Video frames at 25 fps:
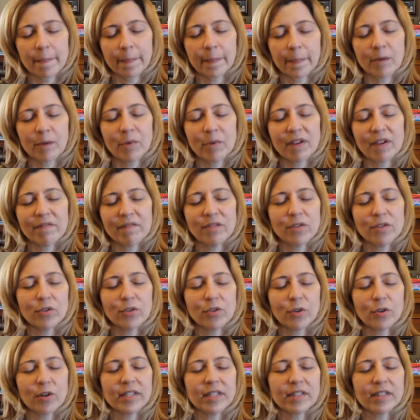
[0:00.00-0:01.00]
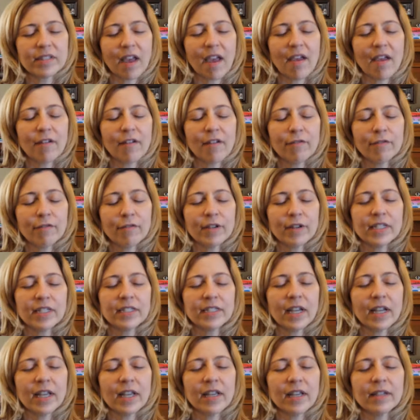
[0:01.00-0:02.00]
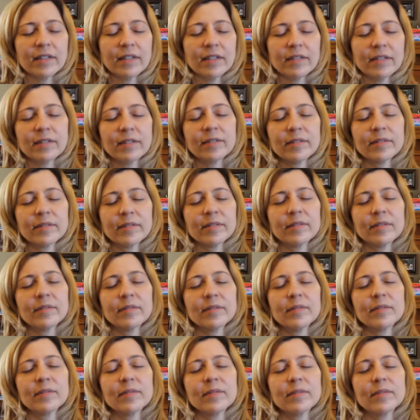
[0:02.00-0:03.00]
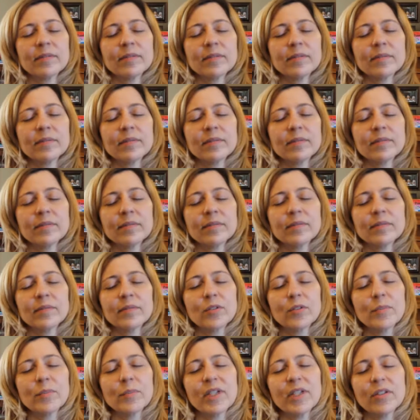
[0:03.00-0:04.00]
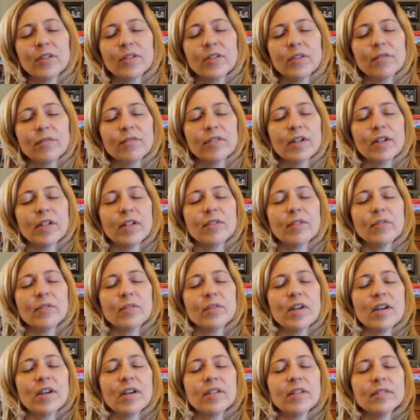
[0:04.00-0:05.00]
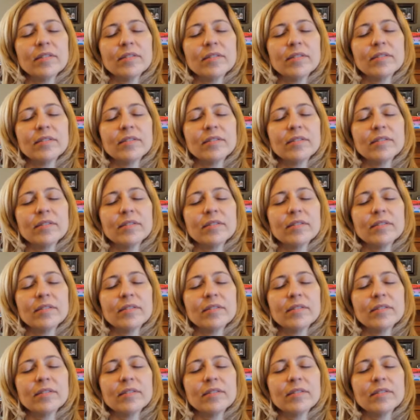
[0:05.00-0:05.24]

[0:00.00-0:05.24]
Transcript: We have the choice every day to be a good friend or not,